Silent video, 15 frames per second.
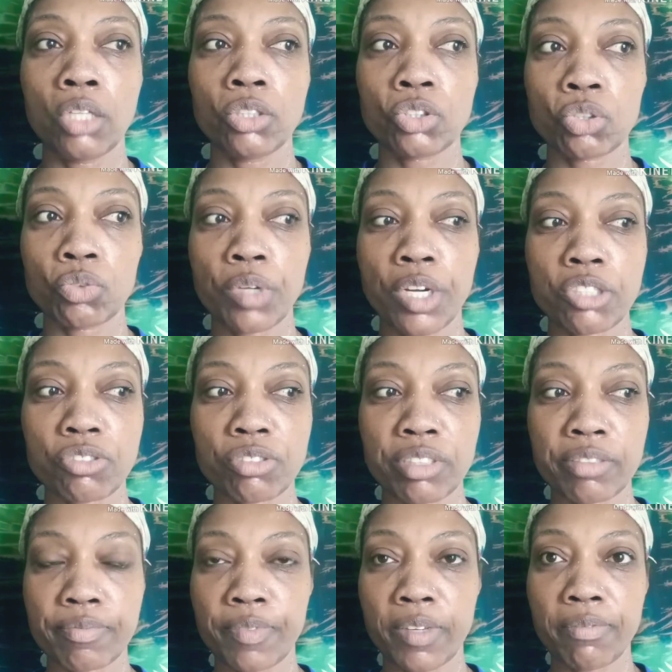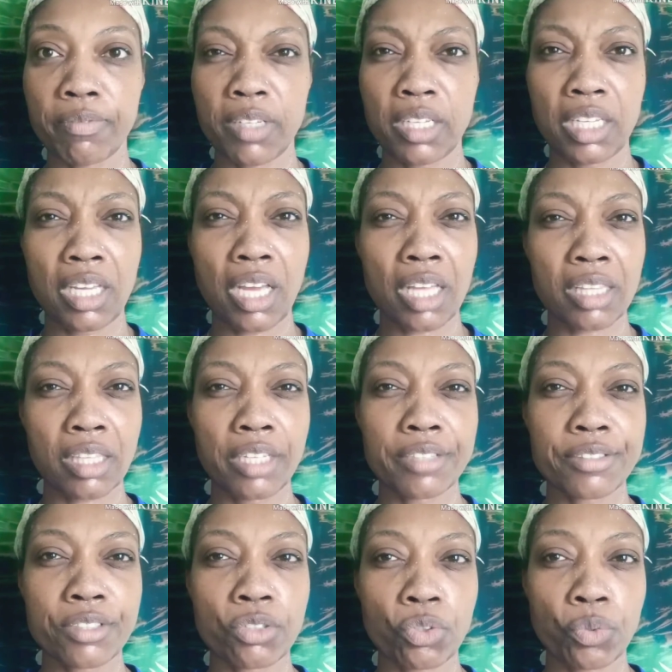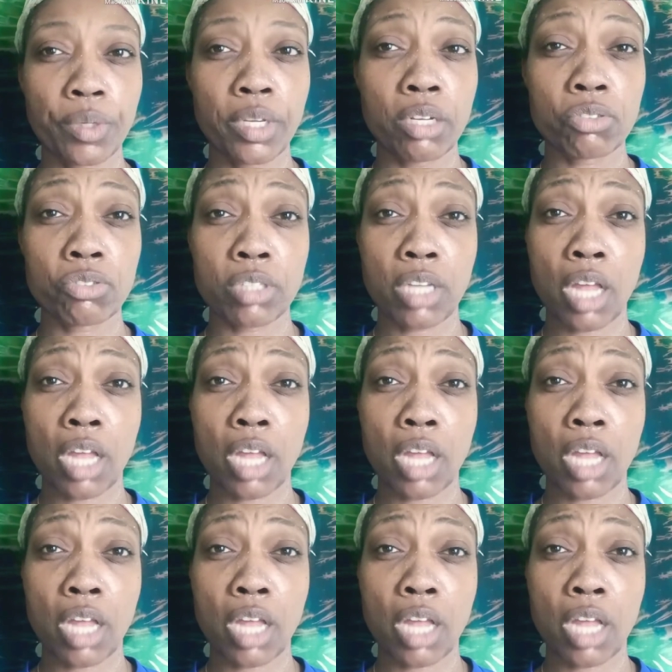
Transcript: two hundred fifty dollars, I think, to three hundred